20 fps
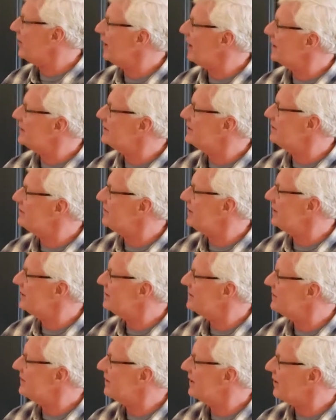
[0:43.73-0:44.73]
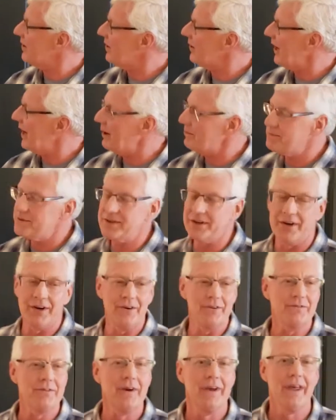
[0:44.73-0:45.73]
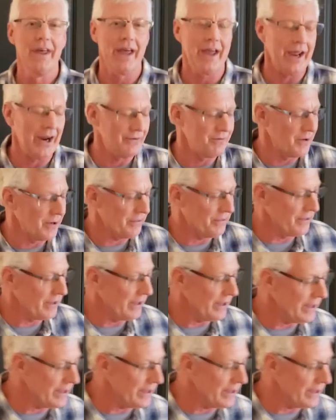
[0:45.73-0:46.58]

X Events, The Collapse of Everything,